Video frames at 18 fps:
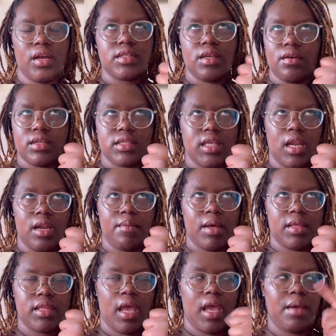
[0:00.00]
So excited
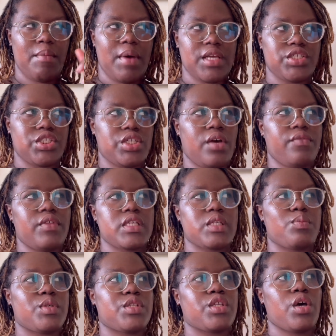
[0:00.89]
about that. And my shelf that's
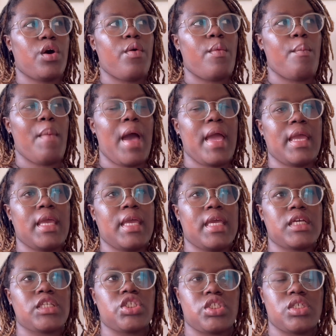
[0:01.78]
supposed to go in my
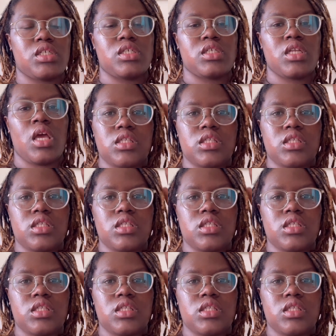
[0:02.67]
kitchen.